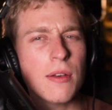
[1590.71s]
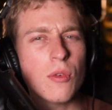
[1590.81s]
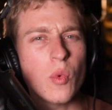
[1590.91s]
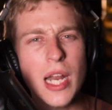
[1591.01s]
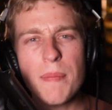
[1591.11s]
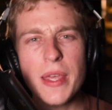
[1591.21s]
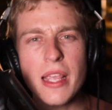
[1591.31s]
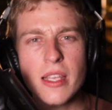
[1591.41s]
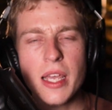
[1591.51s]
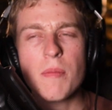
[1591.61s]
would not be
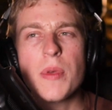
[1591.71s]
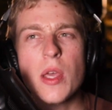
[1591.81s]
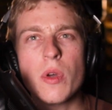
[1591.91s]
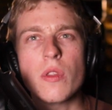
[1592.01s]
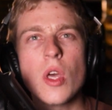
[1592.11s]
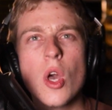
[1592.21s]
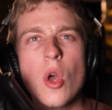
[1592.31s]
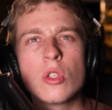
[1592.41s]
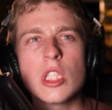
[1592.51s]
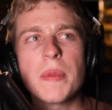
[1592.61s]
easy to compete with.
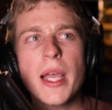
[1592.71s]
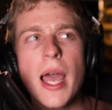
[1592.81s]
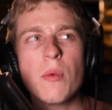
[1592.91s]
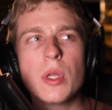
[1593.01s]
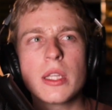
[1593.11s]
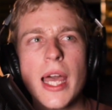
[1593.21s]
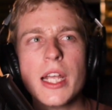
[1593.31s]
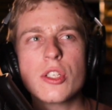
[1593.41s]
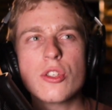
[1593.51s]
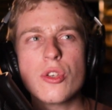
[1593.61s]
Something I would
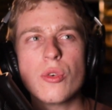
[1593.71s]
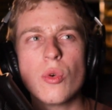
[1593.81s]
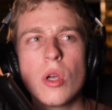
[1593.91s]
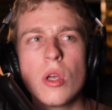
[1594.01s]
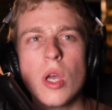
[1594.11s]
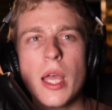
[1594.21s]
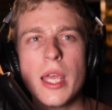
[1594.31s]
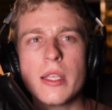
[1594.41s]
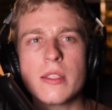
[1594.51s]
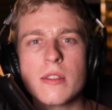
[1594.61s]
like to do
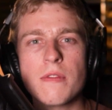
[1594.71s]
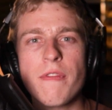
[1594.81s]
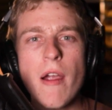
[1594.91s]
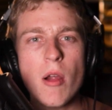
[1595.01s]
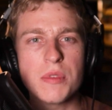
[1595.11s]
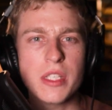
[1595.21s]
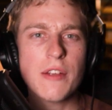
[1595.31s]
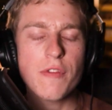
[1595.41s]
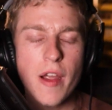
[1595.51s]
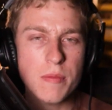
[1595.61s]
is
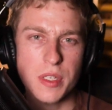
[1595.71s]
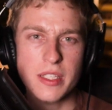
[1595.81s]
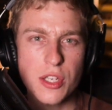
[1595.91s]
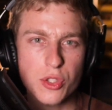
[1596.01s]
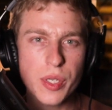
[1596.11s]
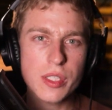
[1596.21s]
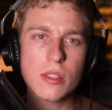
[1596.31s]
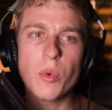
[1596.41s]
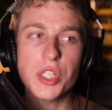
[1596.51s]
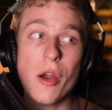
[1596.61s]
different firearms
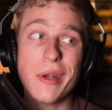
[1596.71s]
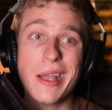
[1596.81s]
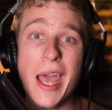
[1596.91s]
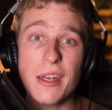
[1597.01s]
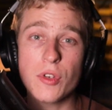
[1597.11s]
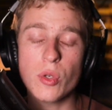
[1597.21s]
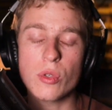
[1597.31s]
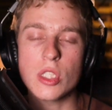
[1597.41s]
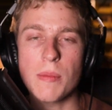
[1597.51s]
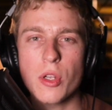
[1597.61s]
accessories, which I already kind of do
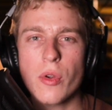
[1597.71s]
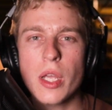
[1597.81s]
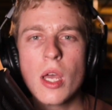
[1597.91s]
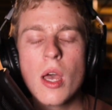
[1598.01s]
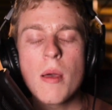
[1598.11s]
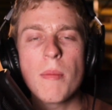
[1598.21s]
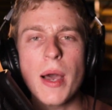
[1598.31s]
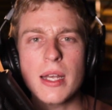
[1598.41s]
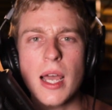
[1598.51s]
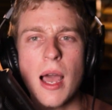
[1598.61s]
to some degree,
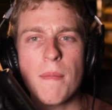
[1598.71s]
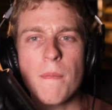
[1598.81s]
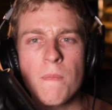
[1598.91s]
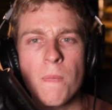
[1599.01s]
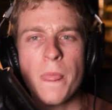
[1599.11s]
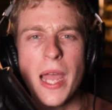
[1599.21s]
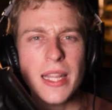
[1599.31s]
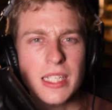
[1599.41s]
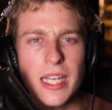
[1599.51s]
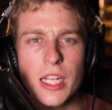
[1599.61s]
but I'd
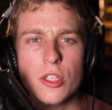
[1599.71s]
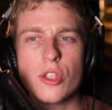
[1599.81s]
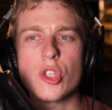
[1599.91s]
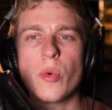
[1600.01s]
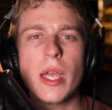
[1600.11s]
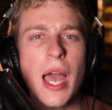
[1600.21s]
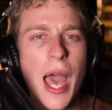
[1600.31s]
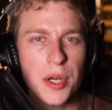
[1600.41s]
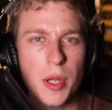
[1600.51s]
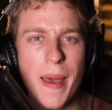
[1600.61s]
like to get into doing
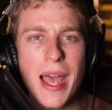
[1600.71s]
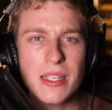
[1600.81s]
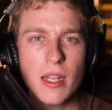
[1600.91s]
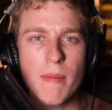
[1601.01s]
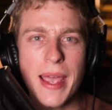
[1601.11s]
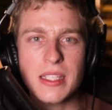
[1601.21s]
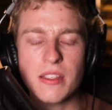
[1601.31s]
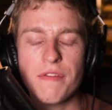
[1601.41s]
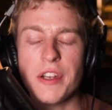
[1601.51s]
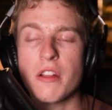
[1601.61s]
higher capacity
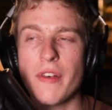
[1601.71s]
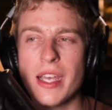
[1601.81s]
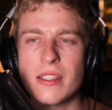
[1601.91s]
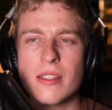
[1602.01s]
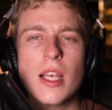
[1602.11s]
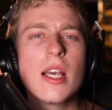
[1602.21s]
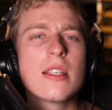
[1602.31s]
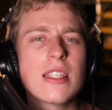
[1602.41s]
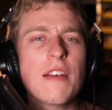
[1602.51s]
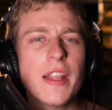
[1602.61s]
magazine fitting devices,
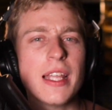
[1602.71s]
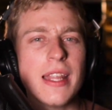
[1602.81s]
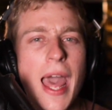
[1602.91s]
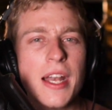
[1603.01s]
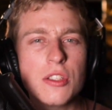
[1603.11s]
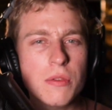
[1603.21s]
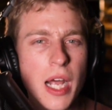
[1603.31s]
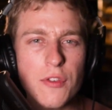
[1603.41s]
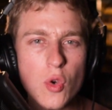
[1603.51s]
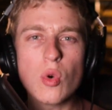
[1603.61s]
stuff like that. Just
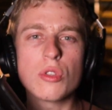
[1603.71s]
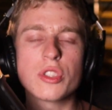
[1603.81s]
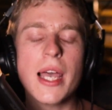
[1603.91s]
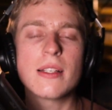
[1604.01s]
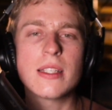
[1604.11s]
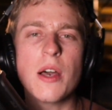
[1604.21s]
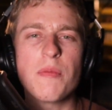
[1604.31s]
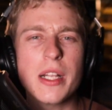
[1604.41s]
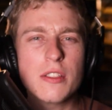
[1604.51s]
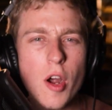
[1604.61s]
kind of cool side stuff.
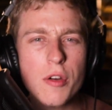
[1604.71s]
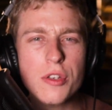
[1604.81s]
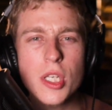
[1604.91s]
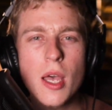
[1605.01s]
But as far as